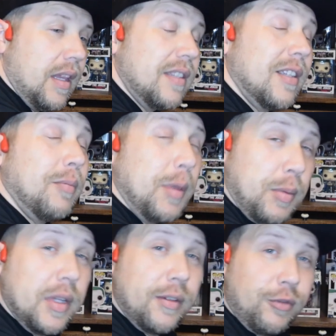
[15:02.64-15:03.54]
Some
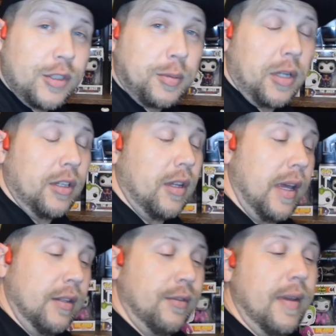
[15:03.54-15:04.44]
people have responded,
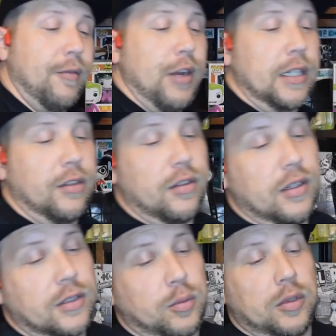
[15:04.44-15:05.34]
have reacted to
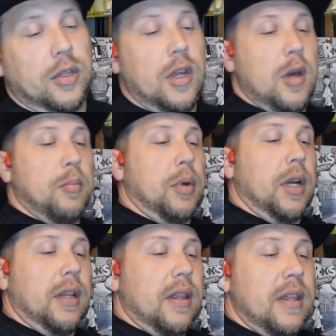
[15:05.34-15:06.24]
this one
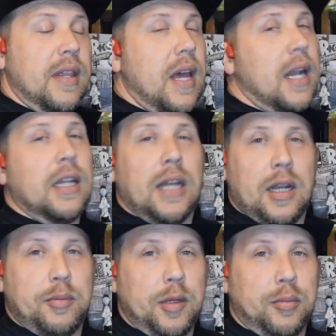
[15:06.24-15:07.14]
but not a
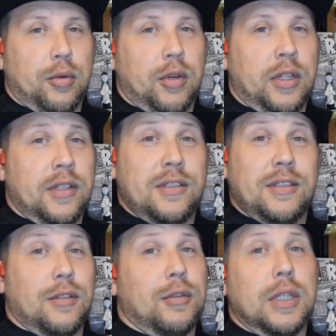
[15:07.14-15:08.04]
lot of people. And this
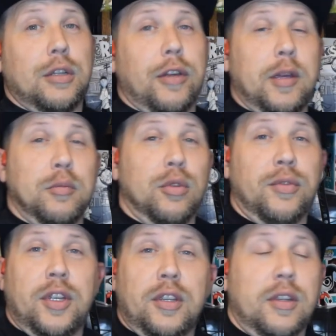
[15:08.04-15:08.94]
is a really great
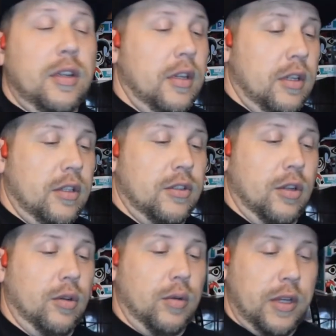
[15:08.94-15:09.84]
movie.
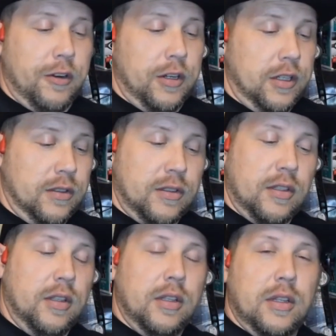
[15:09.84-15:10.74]
So here it
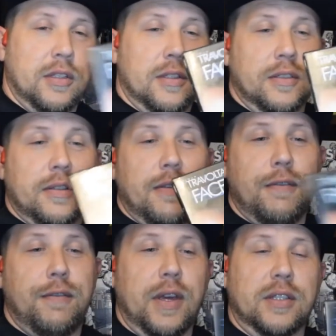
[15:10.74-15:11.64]
is. This is
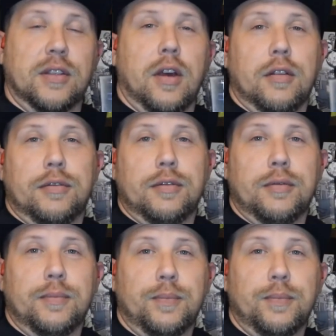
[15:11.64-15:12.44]
Face Off.